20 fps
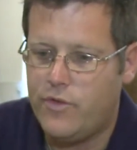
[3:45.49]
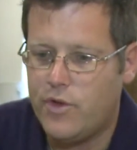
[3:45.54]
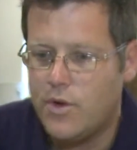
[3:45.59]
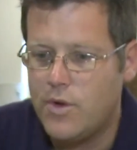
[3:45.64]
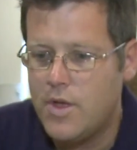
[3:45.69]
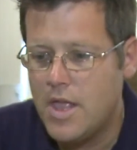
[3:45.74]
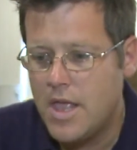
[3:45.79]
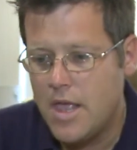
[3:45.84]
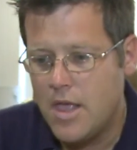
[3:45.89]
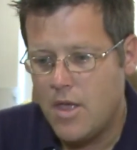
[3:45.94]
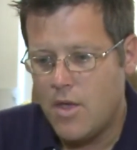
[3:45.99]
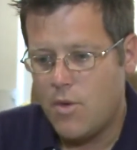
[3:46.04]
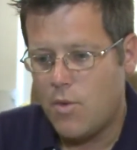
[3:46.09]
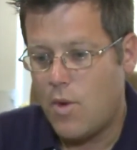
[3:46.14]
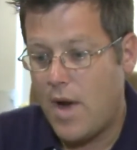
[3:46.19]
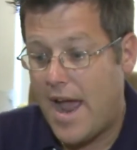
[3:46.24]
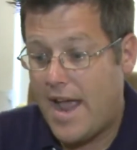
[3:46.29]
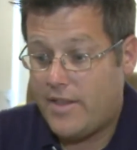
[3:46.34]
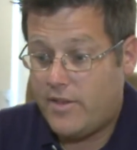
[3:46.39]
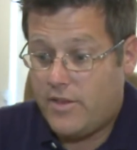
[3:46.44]
So
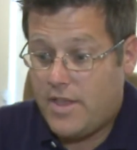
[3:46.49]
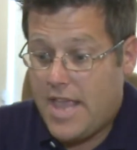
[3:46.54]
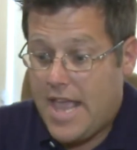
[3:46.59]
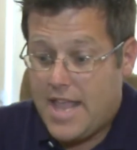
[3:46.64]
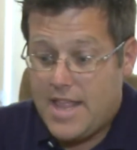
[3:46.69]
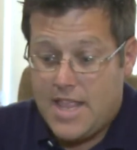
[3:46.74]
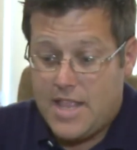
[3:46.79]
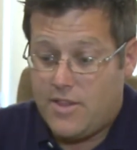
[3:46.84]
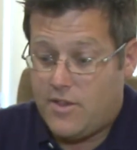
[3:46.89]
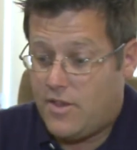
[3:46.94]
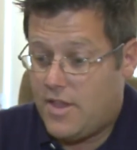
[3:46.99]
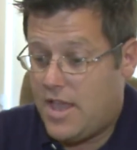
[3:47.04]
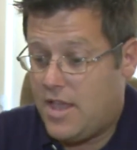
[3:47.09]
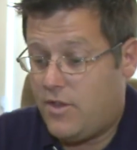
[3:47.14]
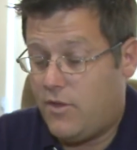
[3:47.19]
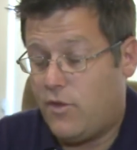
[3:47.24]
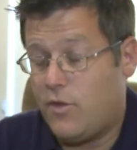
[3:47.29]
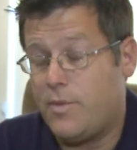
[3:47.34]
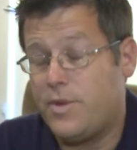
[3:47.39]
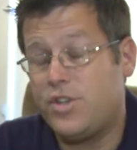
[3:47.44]
we're asking, and
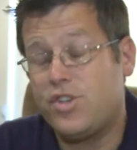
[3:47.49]
it's from a